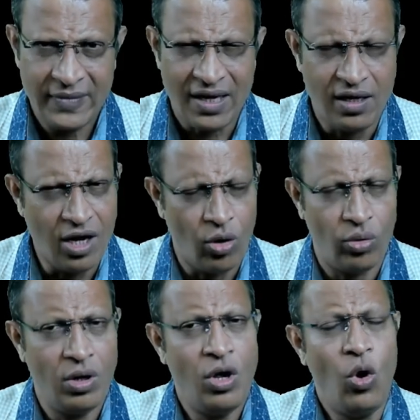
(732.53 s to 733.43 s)
Now,
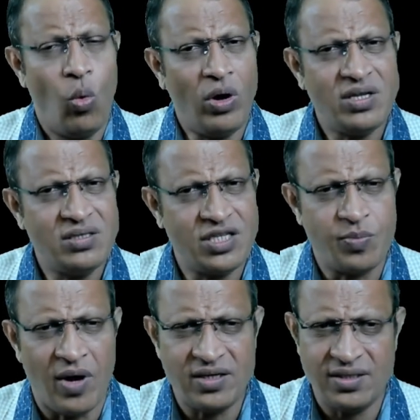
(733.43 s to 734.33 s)
what is the
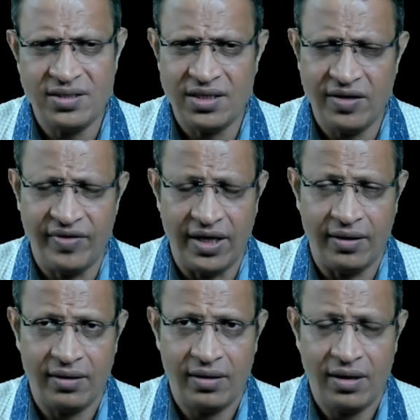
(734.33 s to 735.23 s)
smart CCTV?
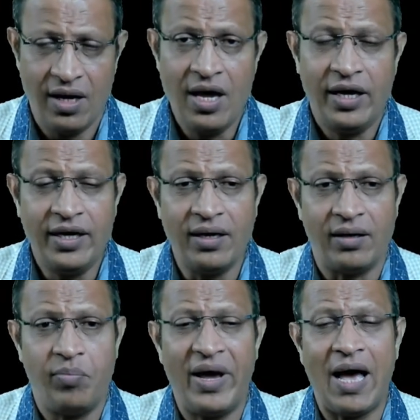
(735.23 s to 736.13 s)
Here,
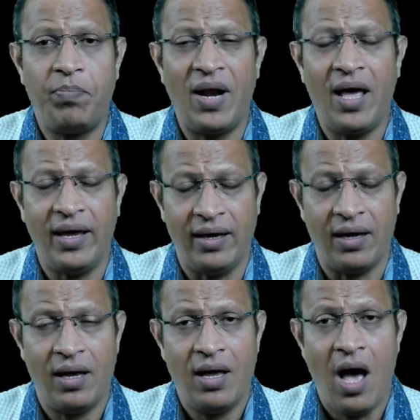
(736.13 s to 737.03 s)
by applying
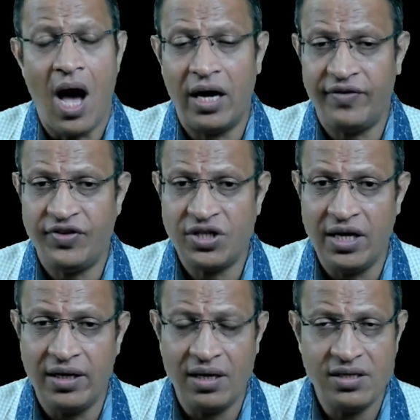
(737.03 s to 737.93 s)
artificial
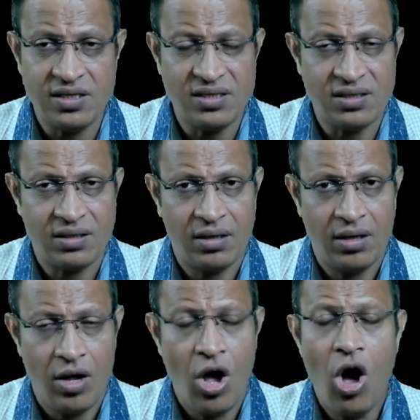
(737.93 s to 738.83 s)
intelligence
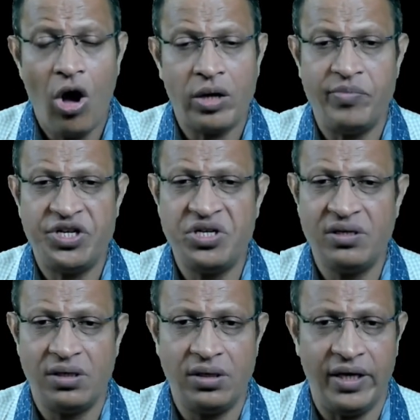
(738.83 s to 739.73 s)
or machine
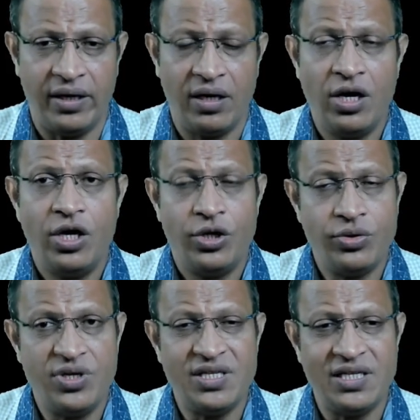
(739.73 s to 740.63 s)
learning to
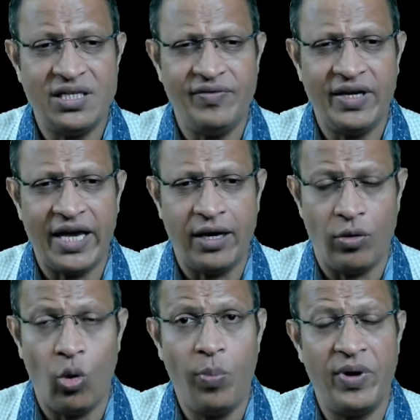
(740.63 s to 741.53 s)
CCTV can
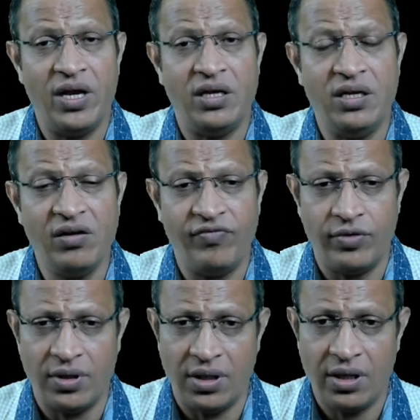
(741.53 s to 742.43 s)
open a new
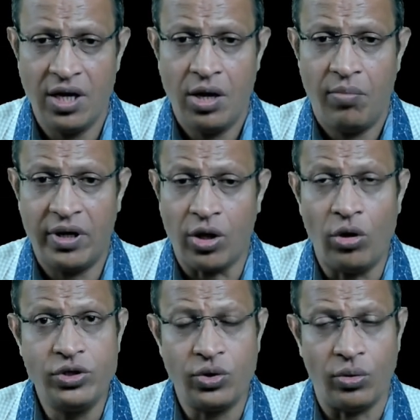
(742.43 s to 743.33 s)
world but
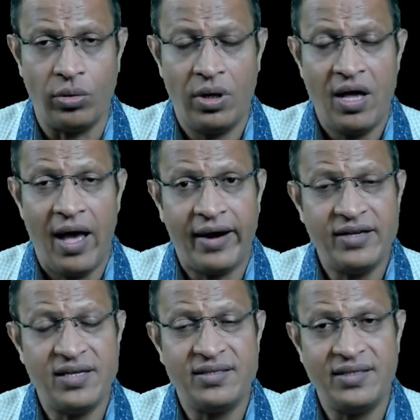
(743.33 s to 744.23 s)
also arise
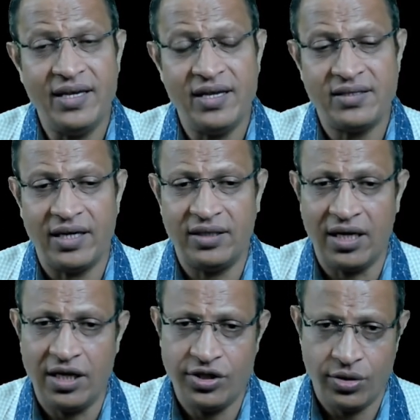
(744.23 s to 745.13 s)
the serious ethical
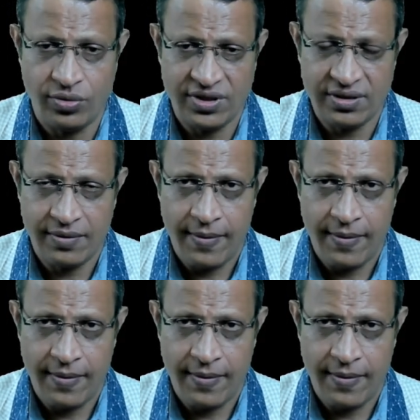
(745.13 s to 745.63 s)
issues.